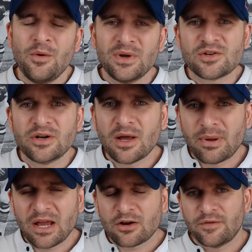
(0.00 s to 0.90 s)
What's going on,
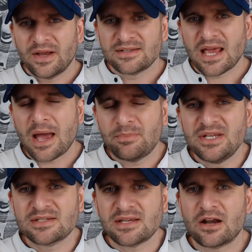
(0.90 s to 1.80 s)
Packer fans?
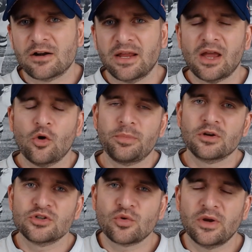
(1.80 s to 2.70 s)
Happy Saturday. I hope you're
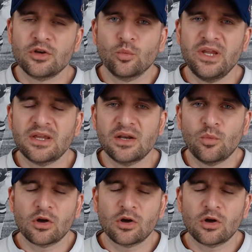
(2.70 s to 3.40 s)
enjoying your weekend.